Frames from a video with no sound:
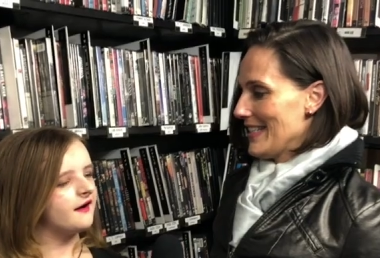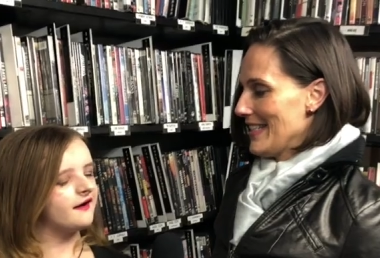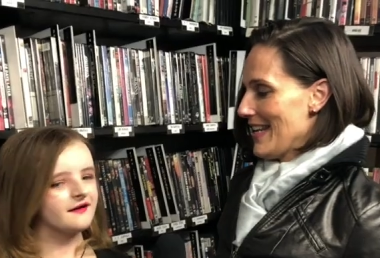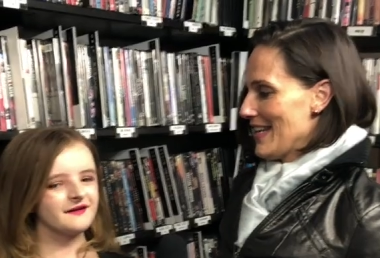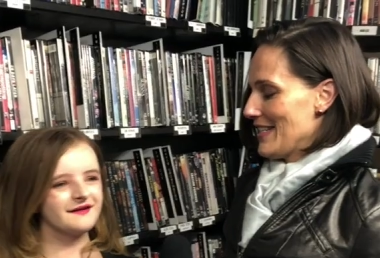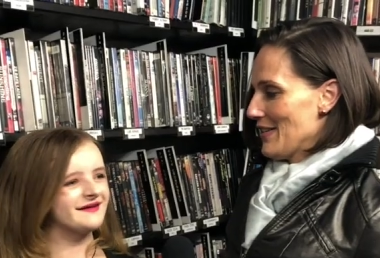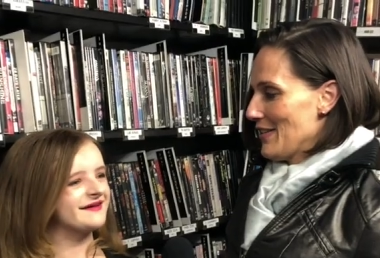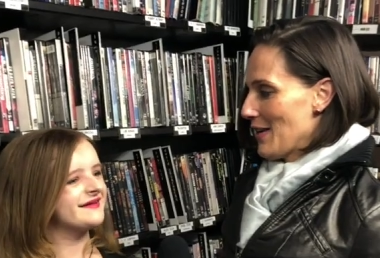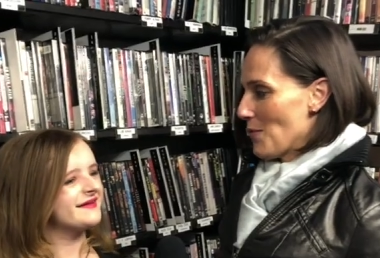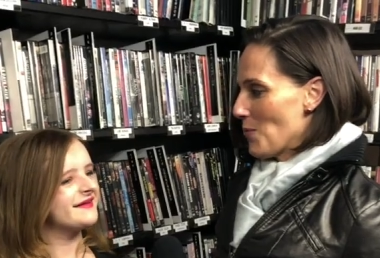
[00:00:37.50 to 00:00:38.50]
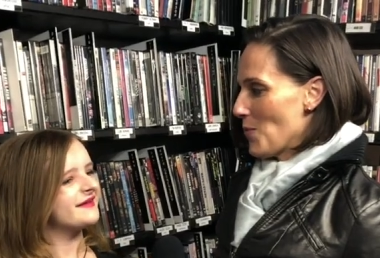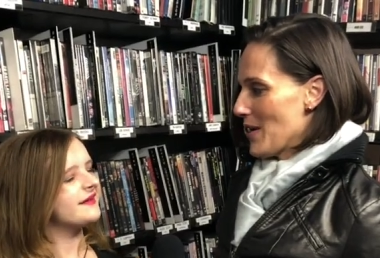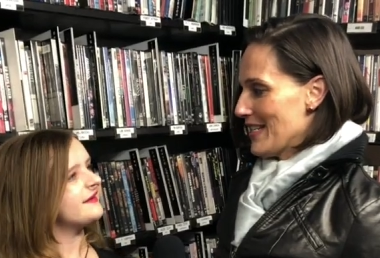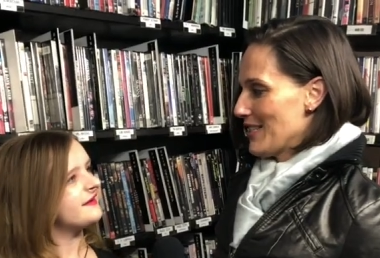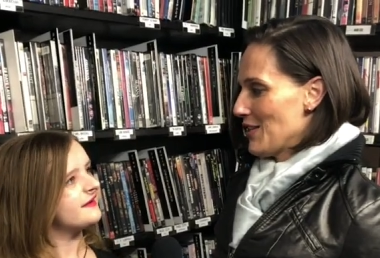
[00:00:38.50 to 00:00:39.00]
Speaker 1: to and to like
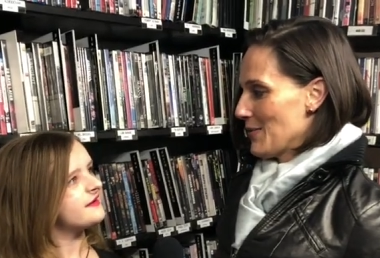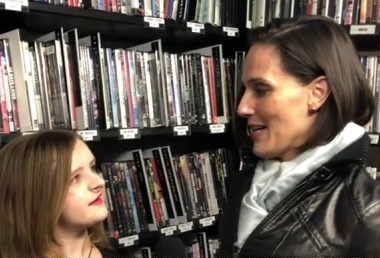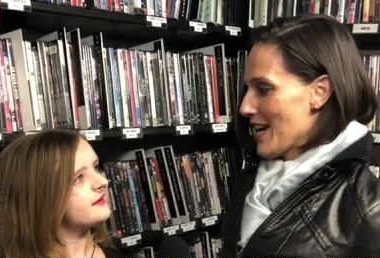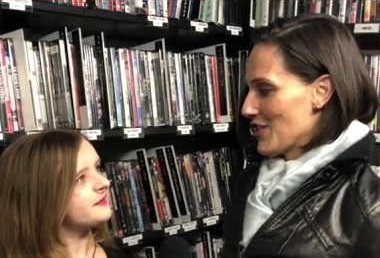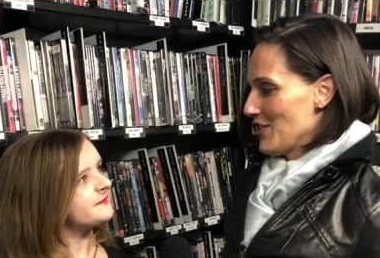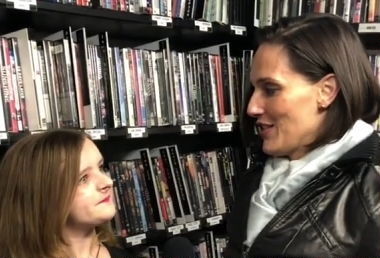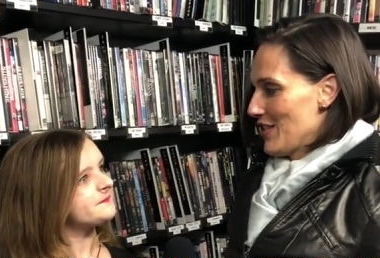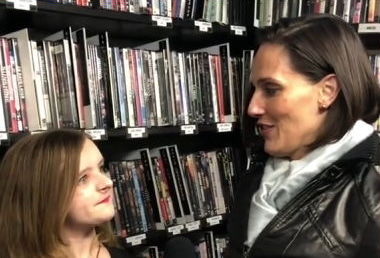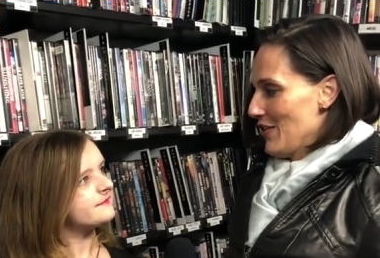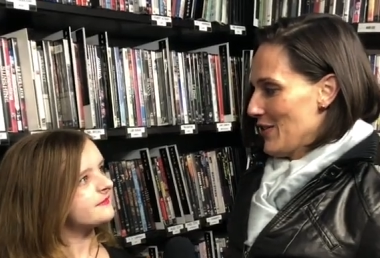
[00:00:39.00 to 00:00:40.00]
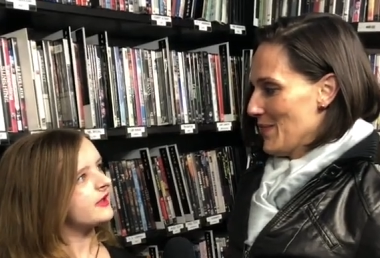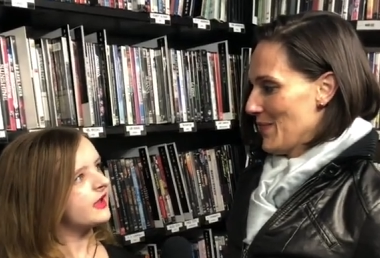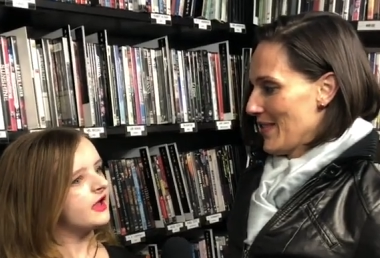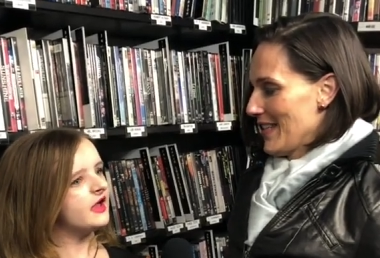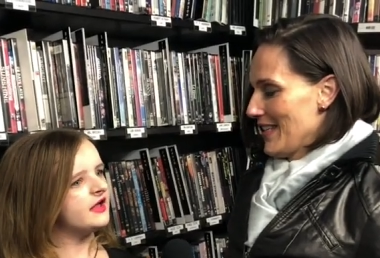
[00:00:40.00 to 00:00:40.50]
witness their reactions to the film?
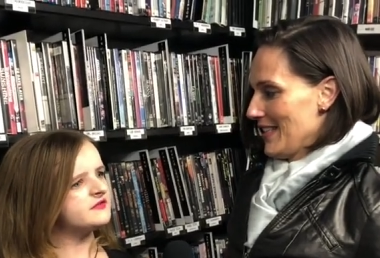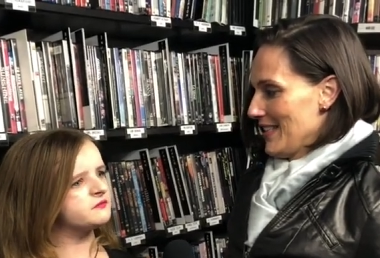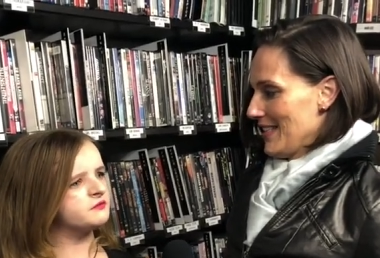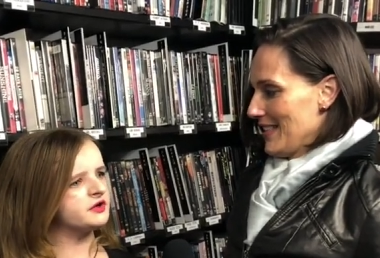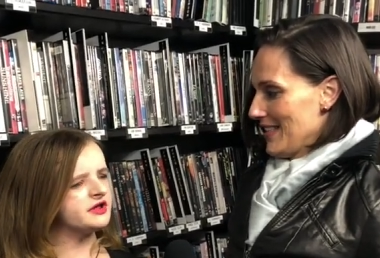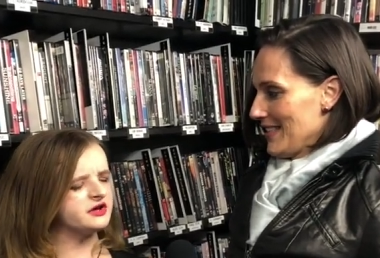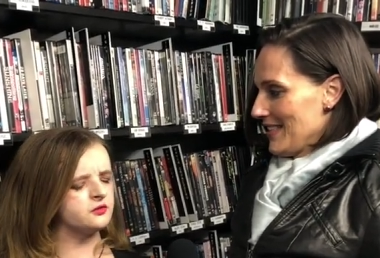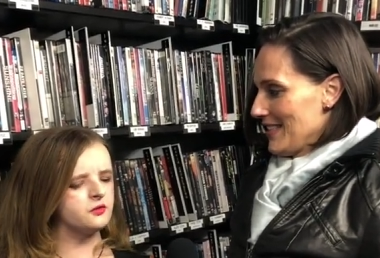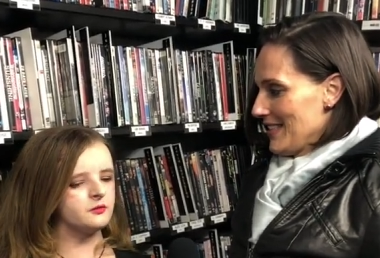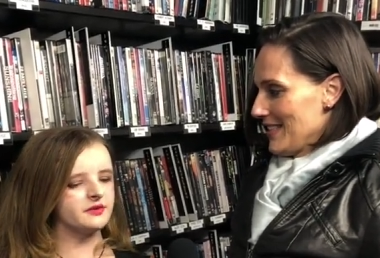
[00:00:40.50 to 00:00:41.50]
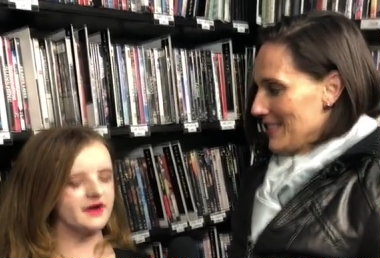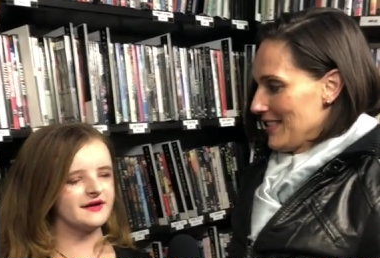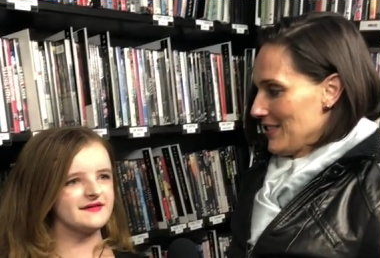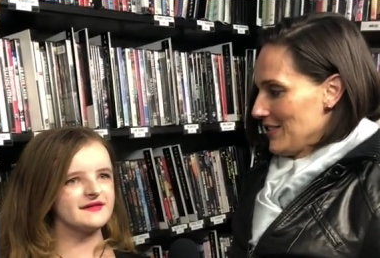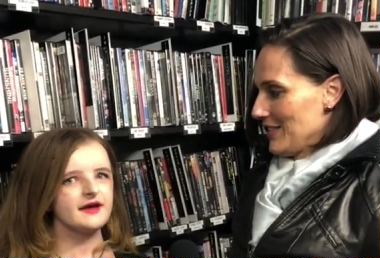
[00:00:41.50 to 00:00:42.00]
Speaker 2: It's really cool
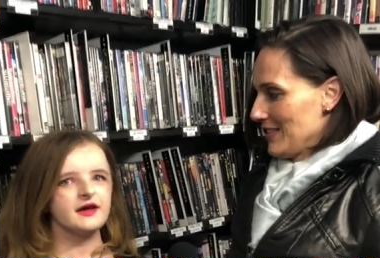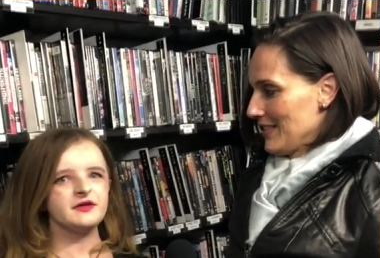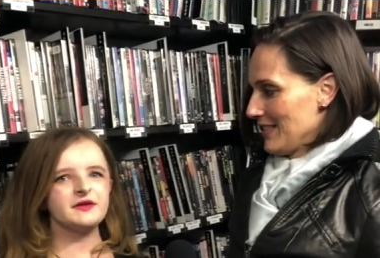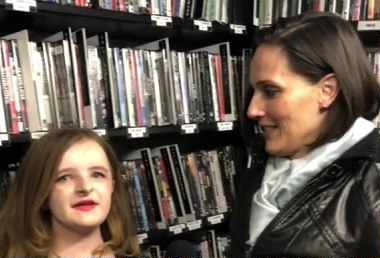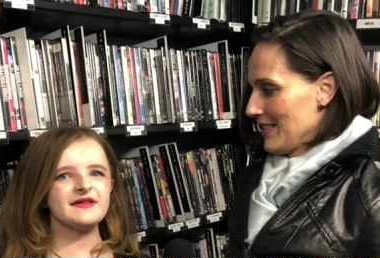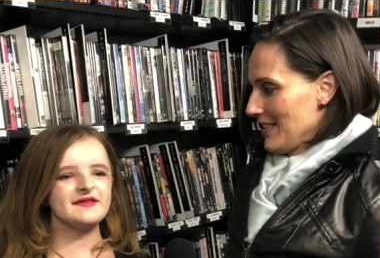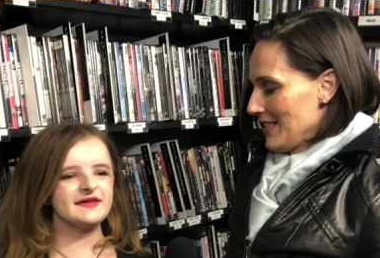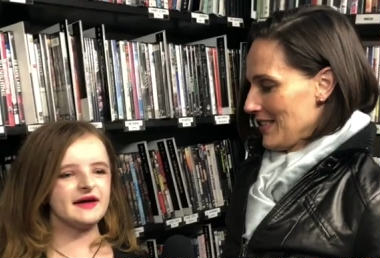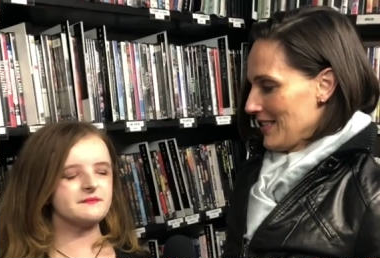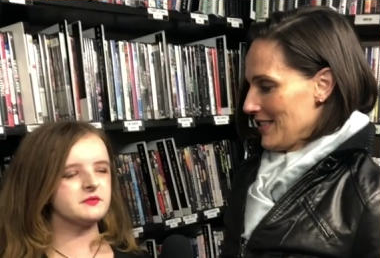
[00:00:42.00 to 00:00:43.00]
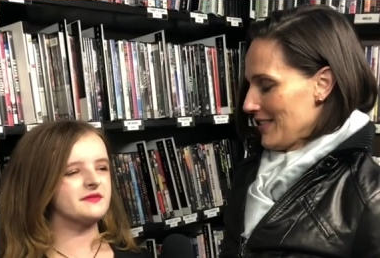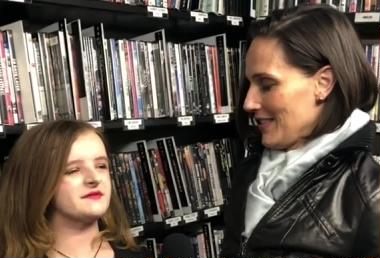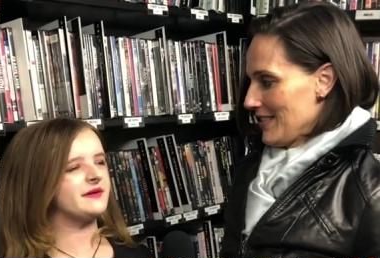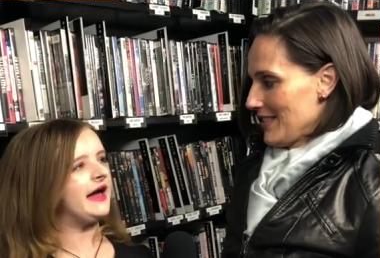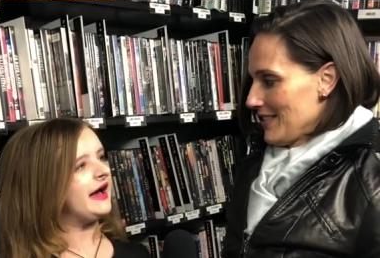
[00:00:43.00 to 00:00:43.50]
because you get to see
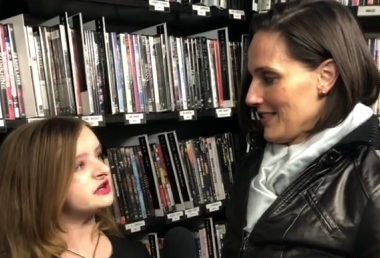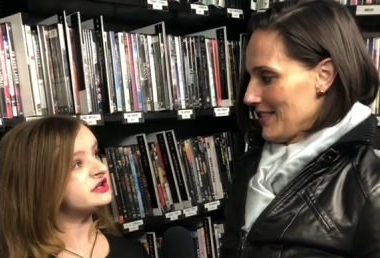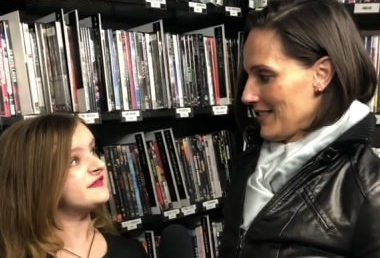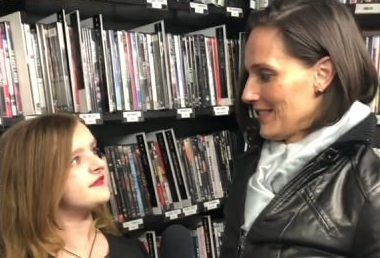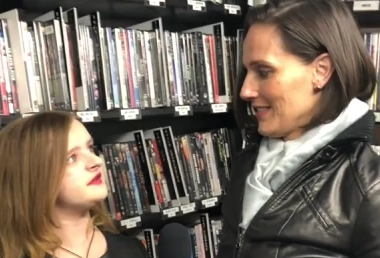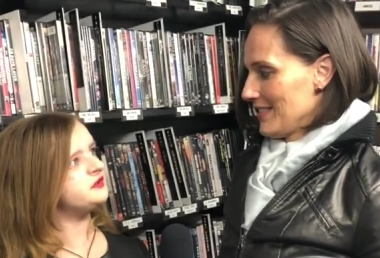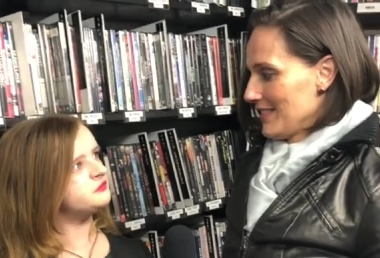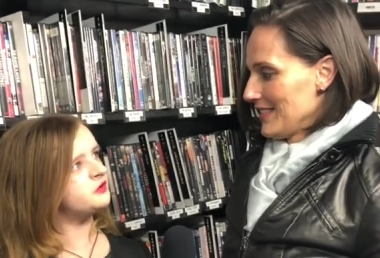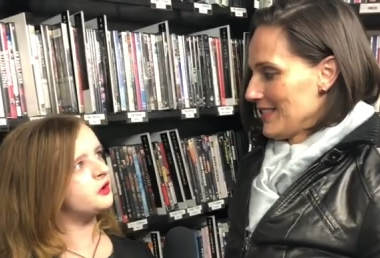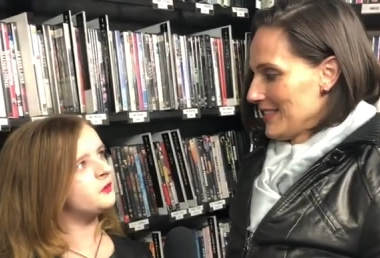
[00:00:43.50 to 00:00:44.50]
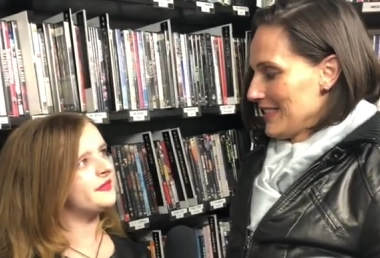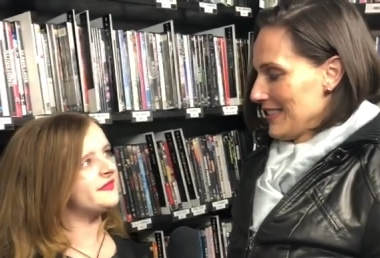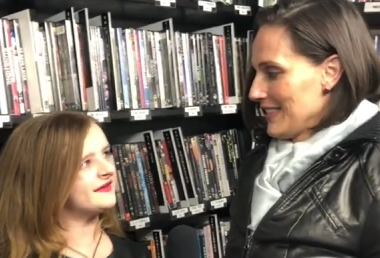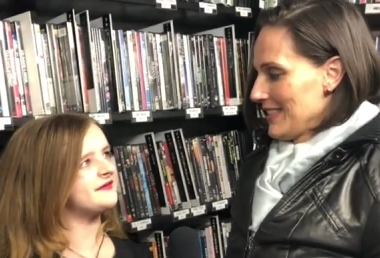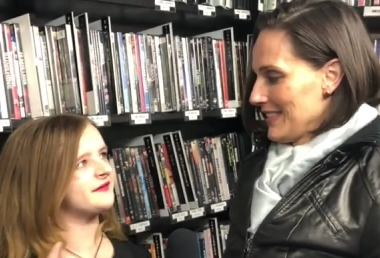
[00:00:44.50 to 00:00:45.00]
everyone's reactions, and you know when
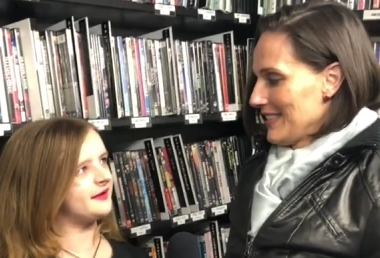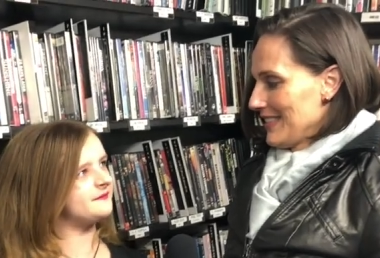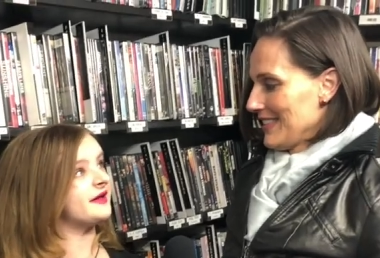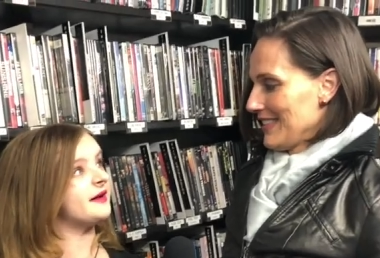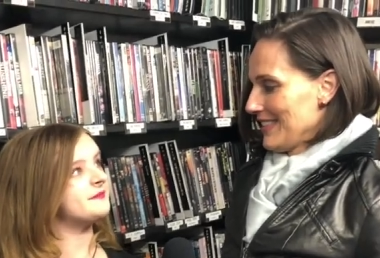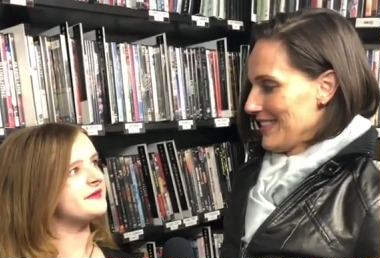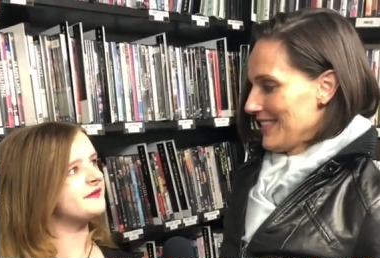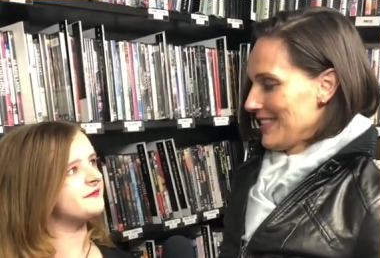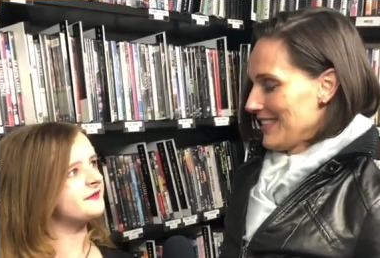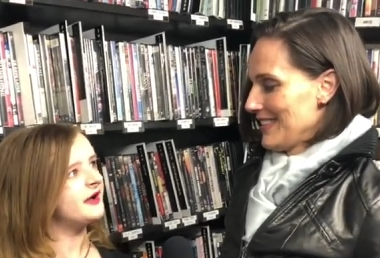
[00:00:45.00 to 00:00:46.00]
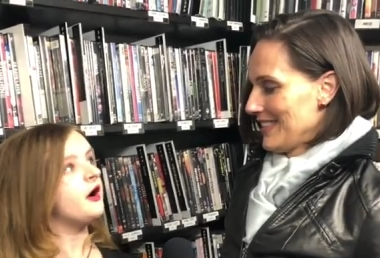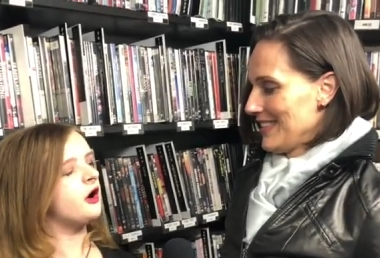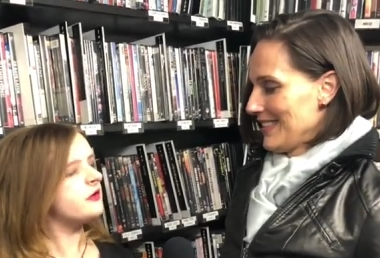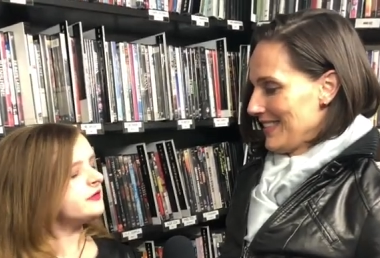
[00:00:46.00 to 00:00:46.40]
things are coming up, so you are